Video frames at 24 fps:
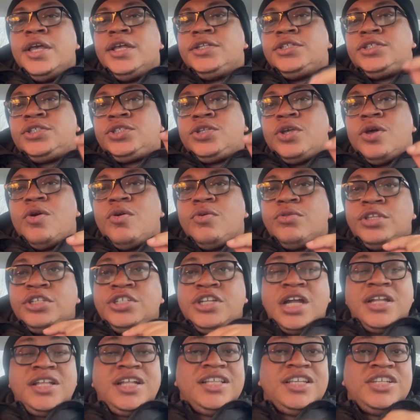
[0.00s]
So the
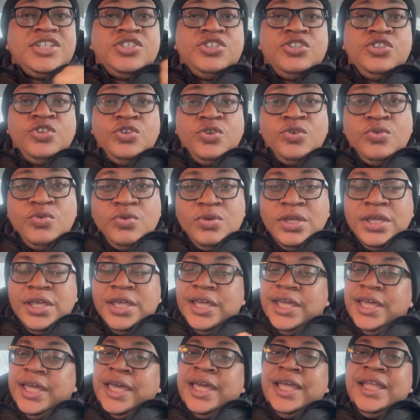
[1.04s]
channel is new,
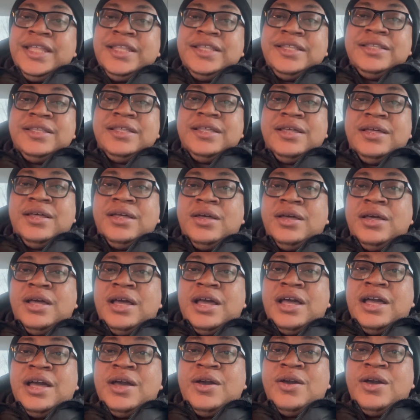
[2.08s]
and
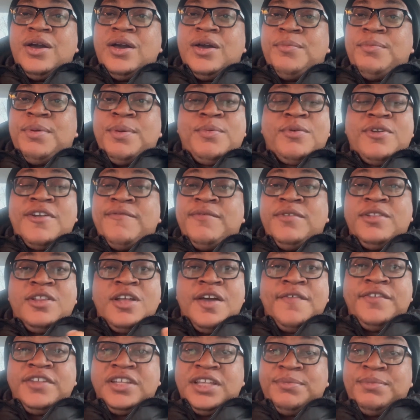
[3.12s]
people have been
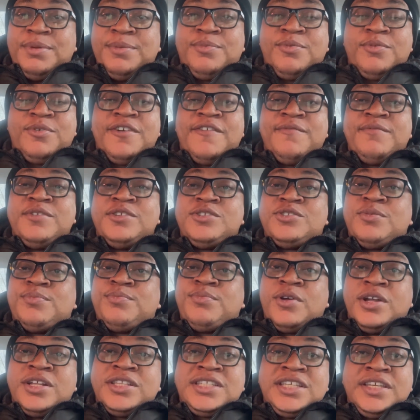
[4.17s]
loving it. People have been
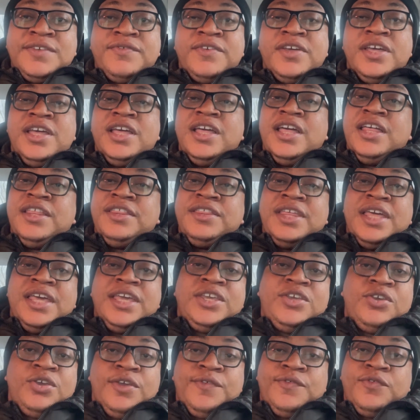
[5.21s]
supportive, and
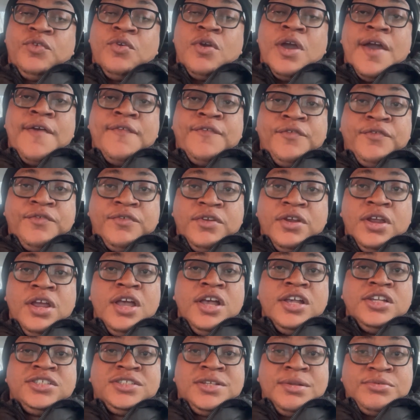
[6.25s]
thank you if you have
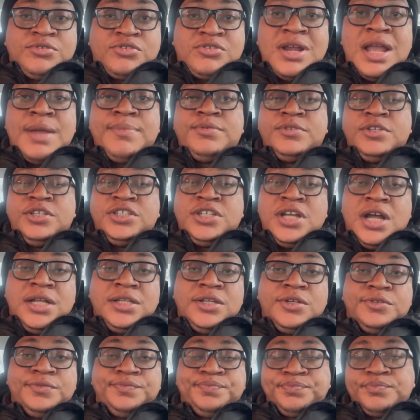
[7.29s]
subscribed to the
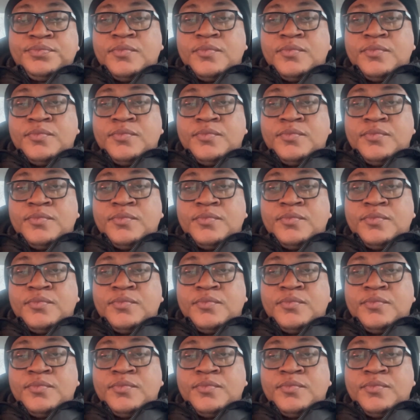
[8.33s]
channel.